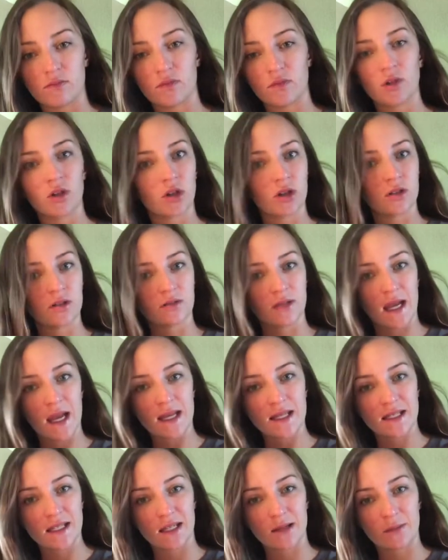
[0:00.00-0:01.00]
good
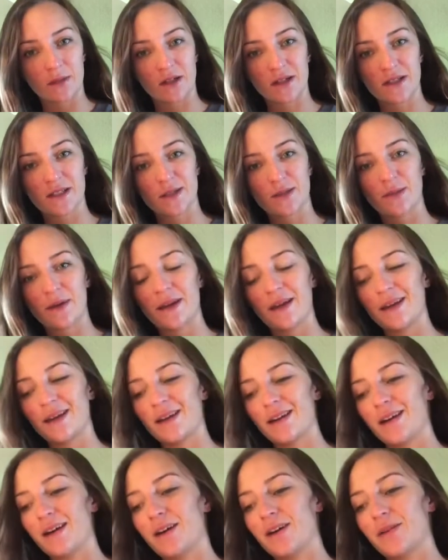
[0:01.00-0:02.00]
tasting meals to make.
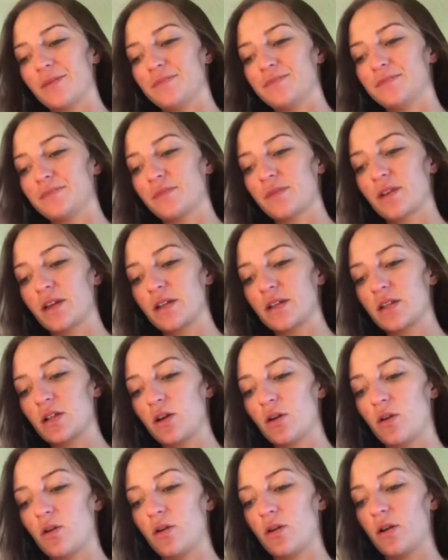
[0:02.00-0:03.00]

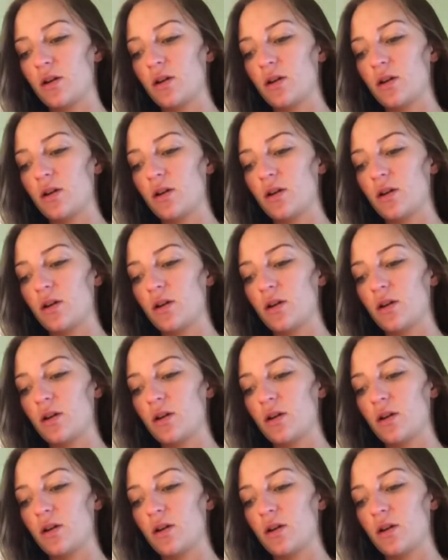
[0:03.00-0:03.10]
So